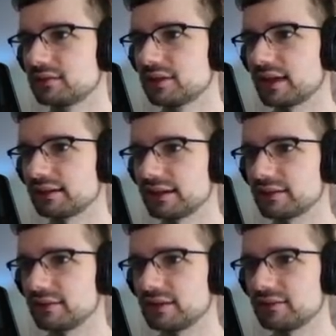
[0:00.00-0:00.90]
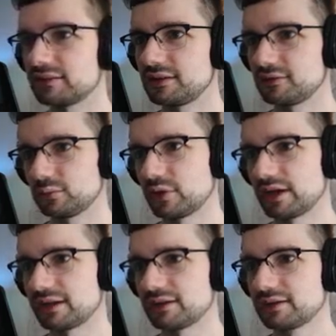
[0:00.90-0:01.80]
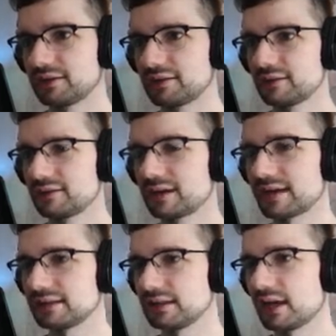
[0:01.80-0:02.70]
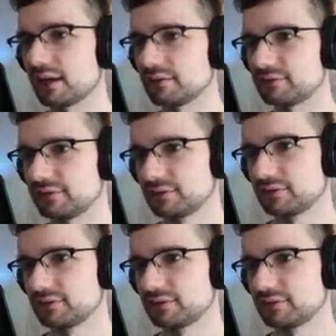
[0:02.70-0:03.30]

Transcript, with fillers: that like this is what I love.